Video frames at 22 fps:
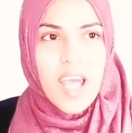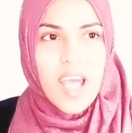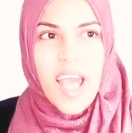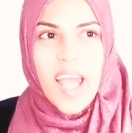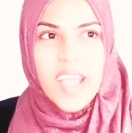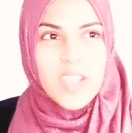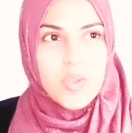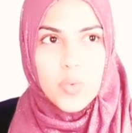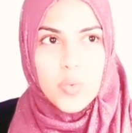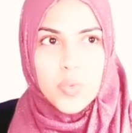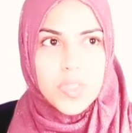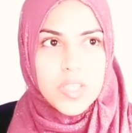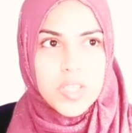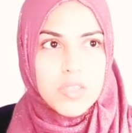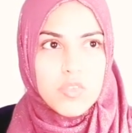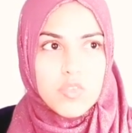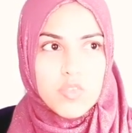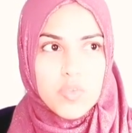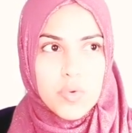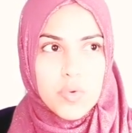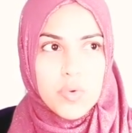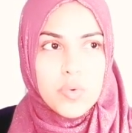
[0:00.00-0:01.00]
I don't think
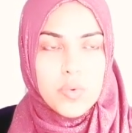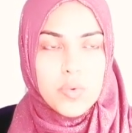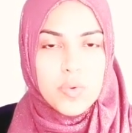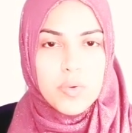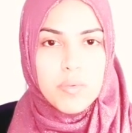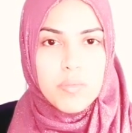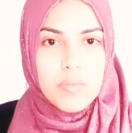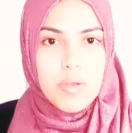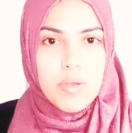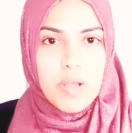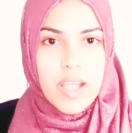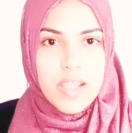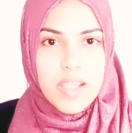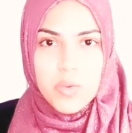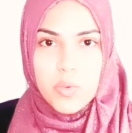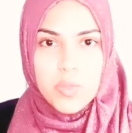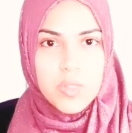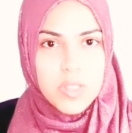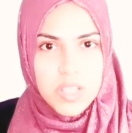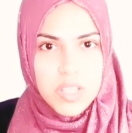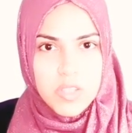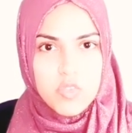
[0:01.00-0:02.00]
so. I
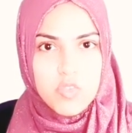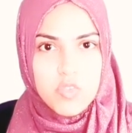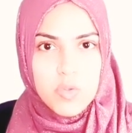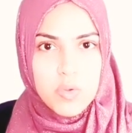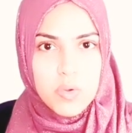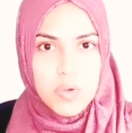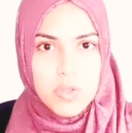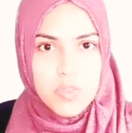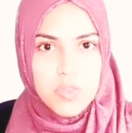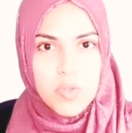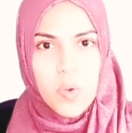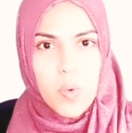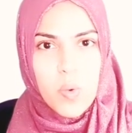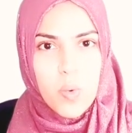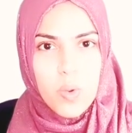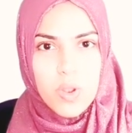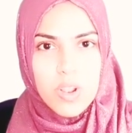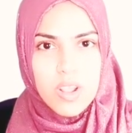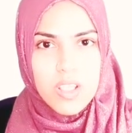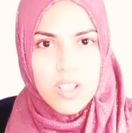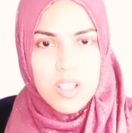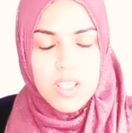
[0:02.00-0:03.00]
don't think so at
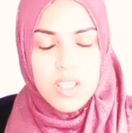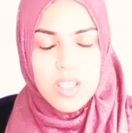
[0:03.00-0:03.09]
all.